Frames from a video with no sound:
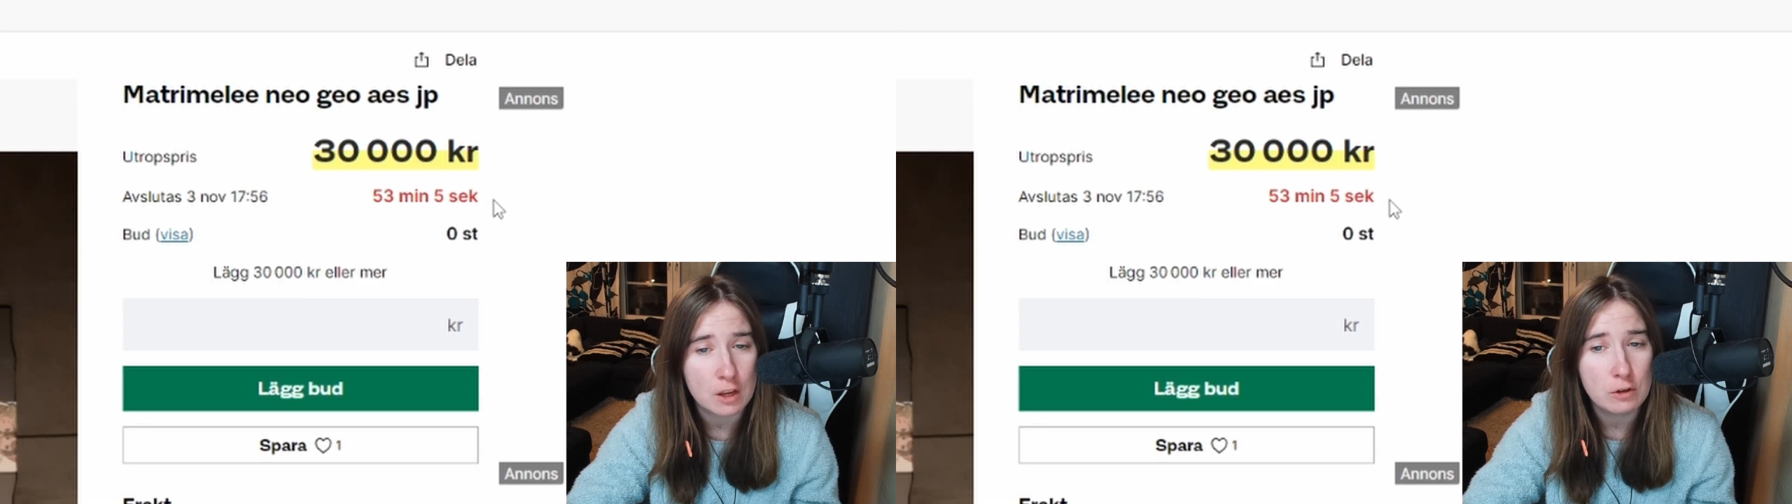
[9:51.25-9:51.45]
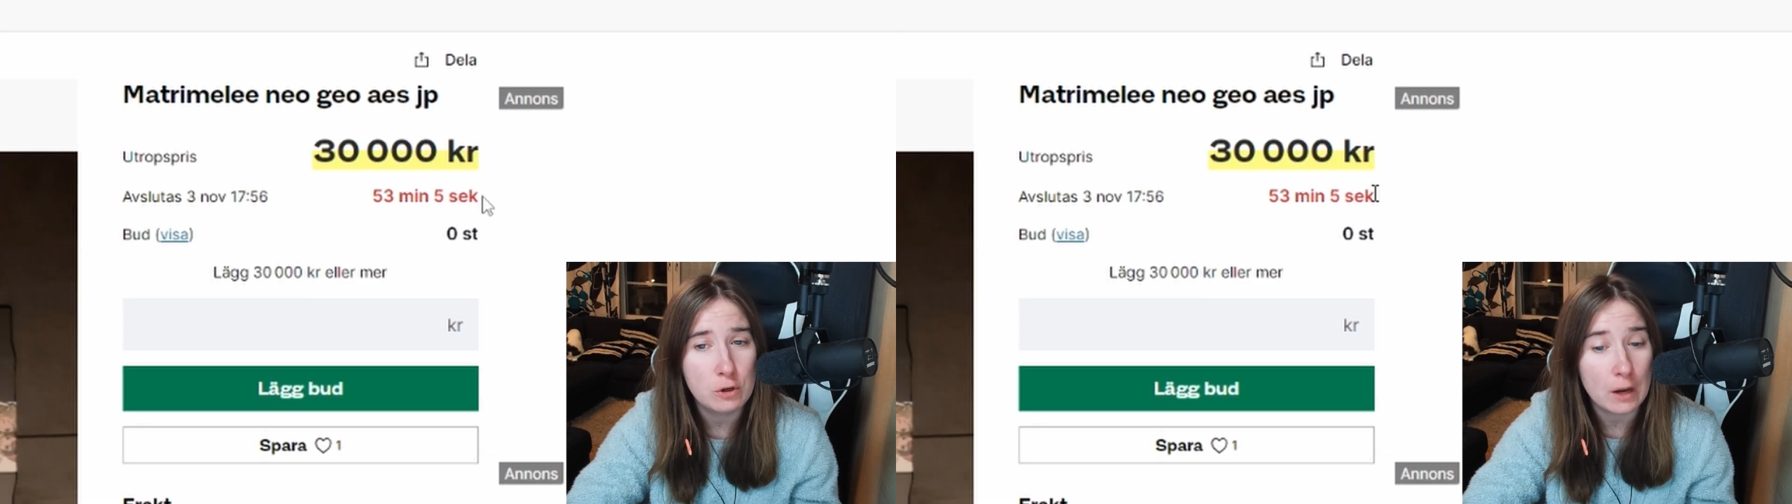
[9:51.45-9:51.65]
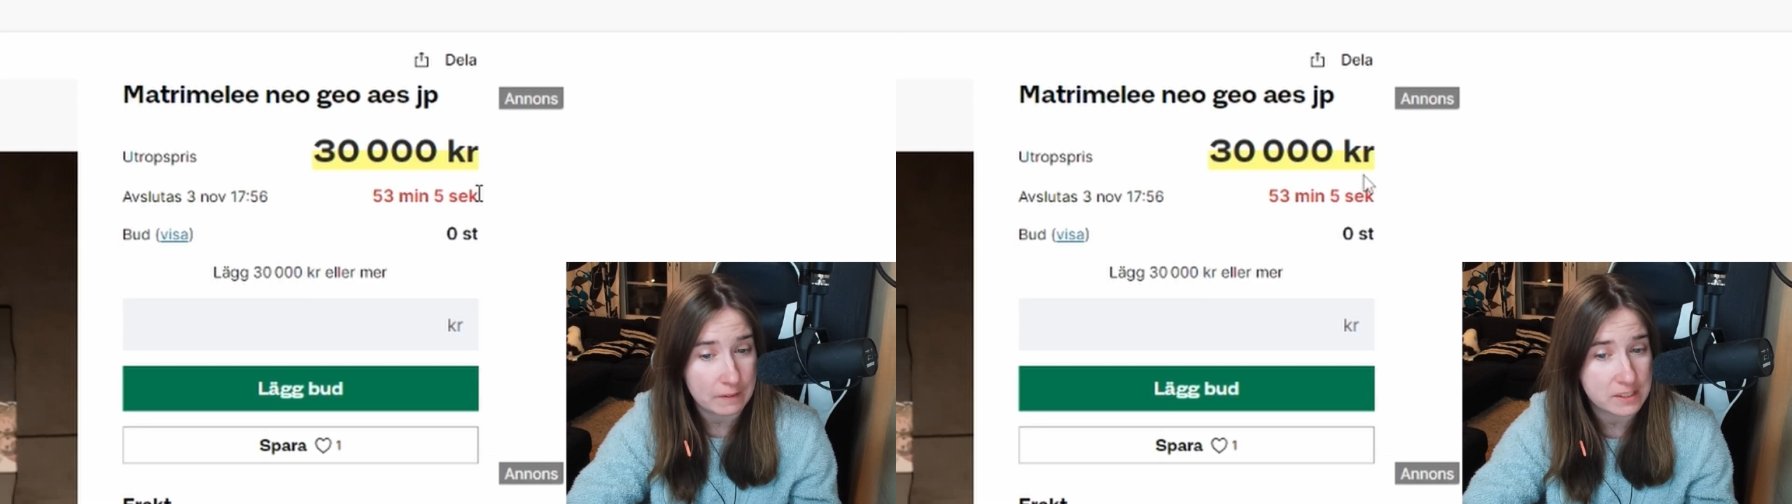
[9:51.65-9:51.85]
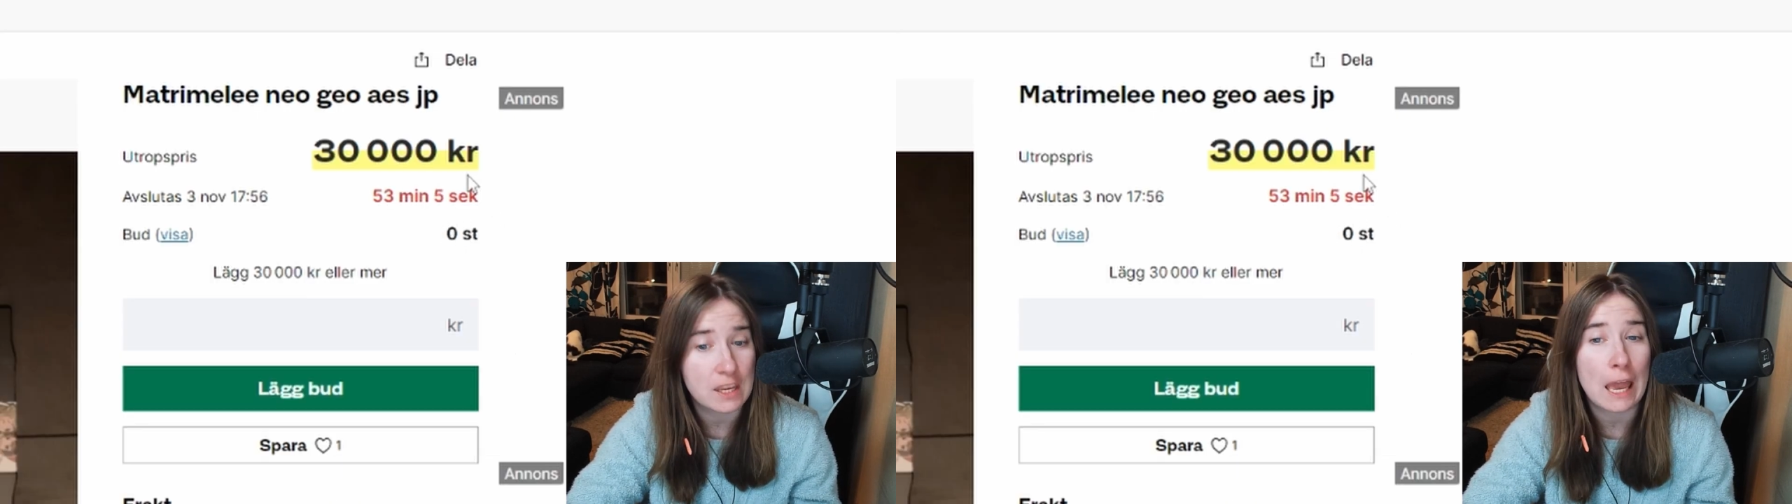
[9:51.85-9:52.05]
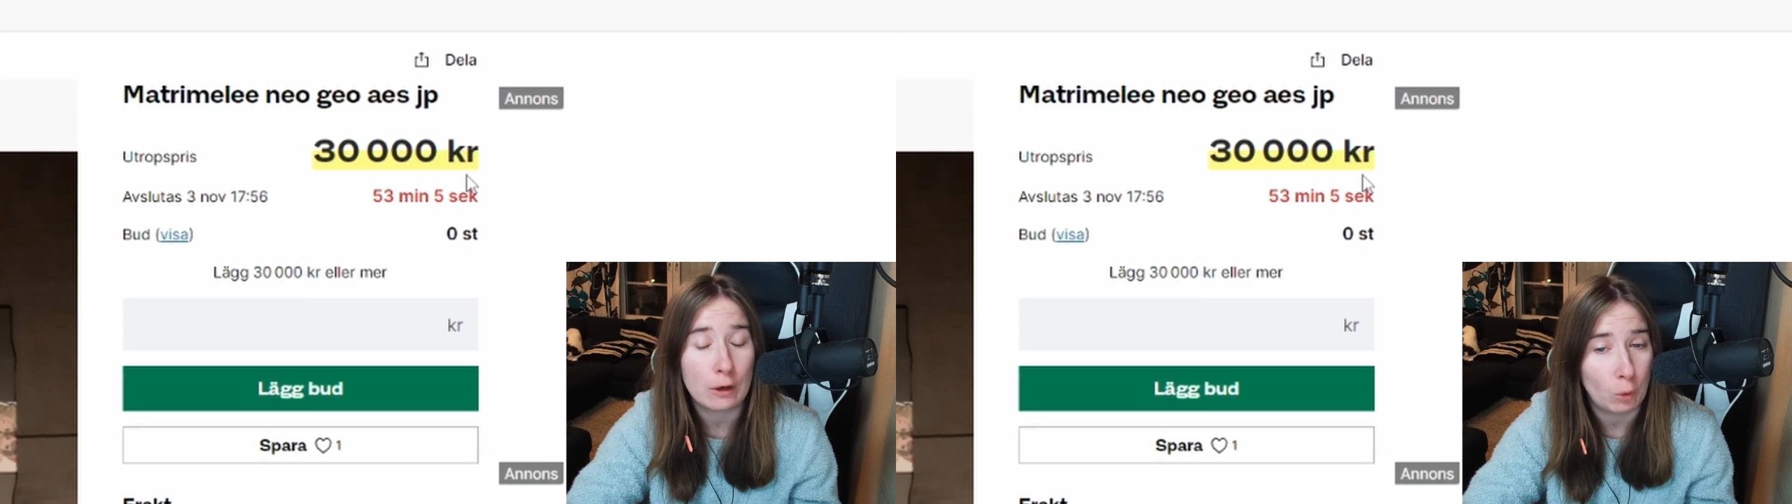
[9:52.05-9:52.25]
You have
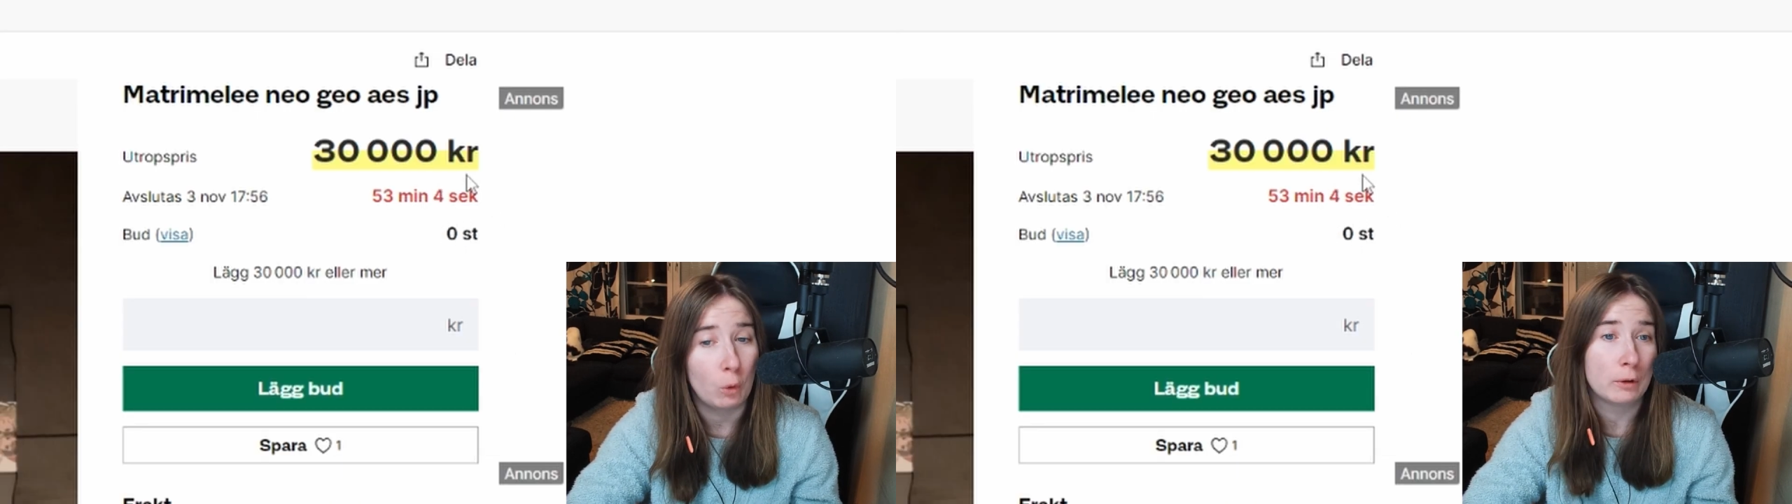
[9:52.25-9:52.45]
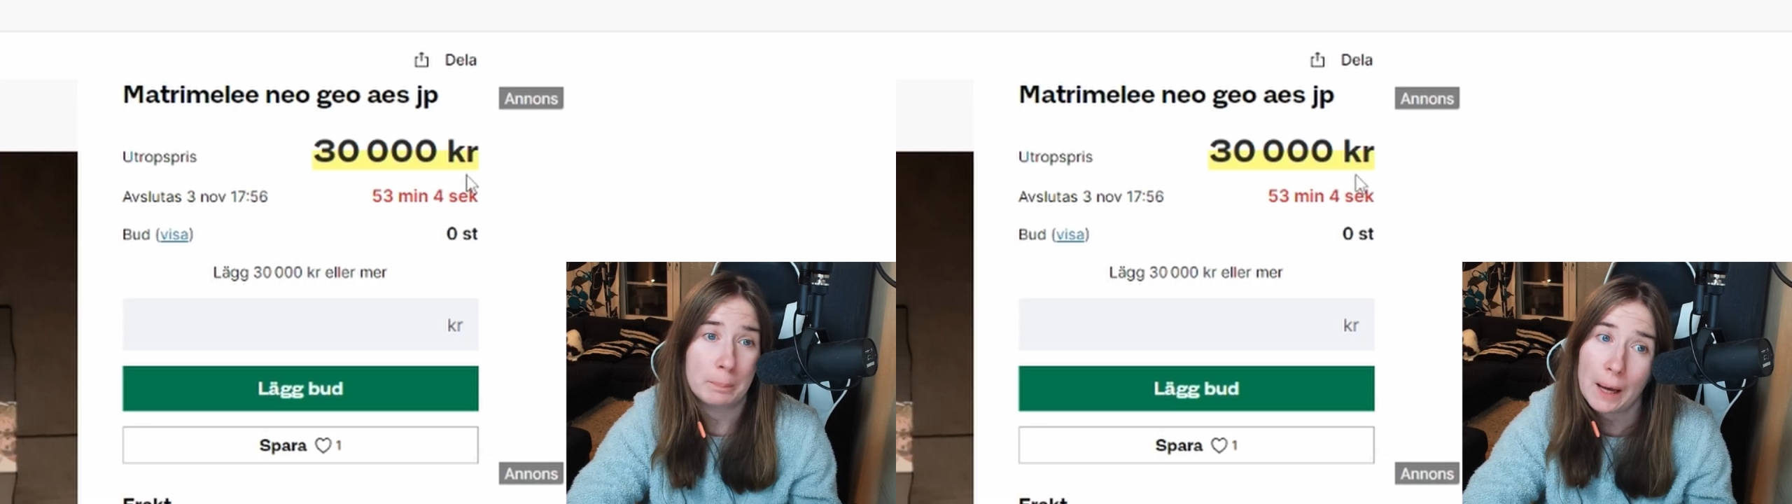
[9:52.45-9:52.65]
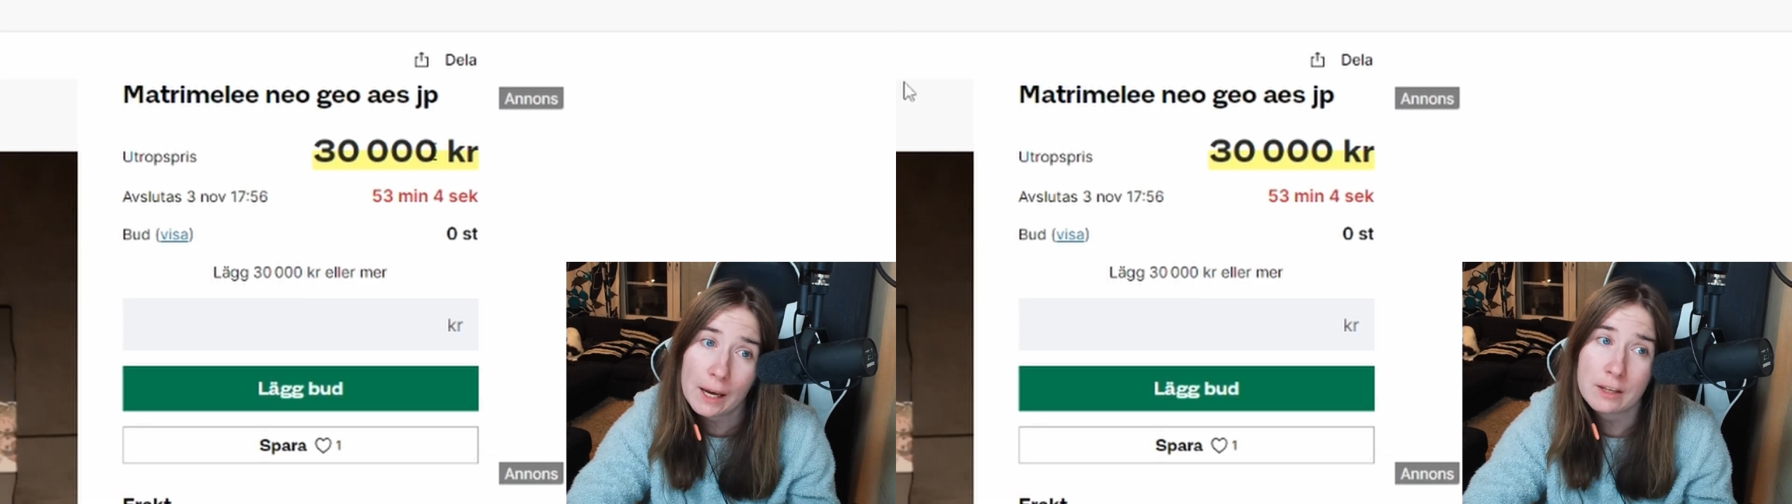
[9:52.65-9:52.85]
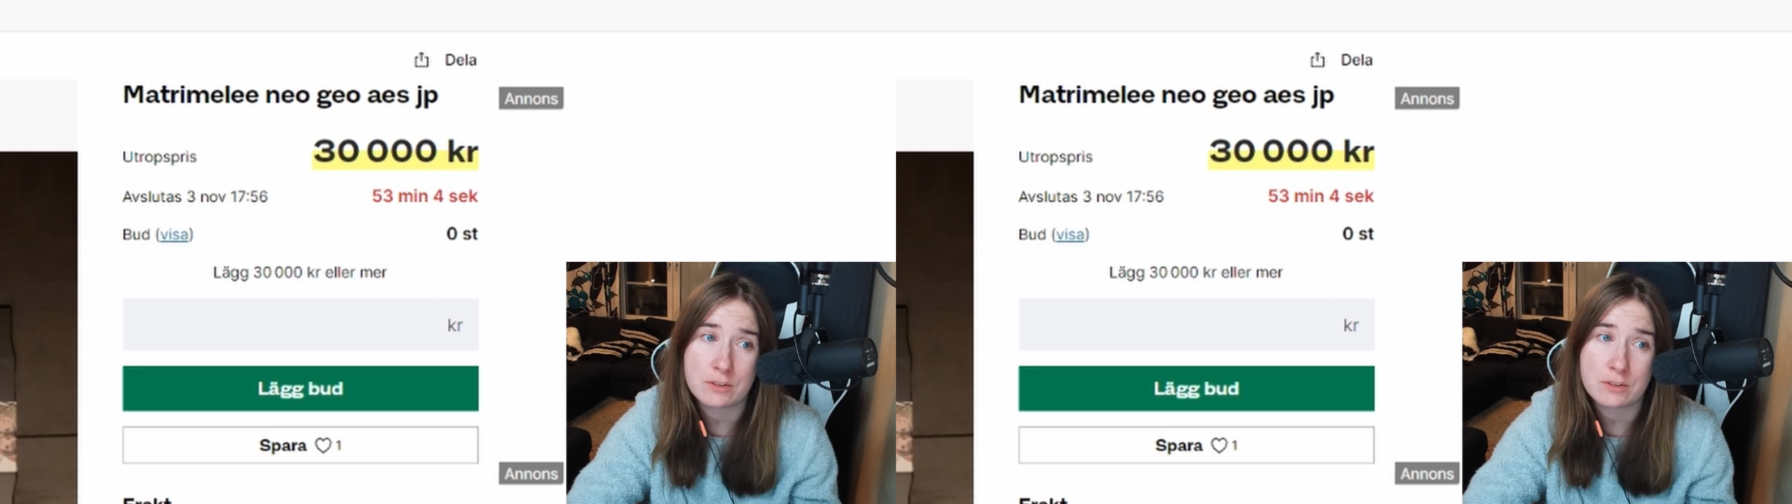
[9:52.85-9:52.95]
scared all the buyers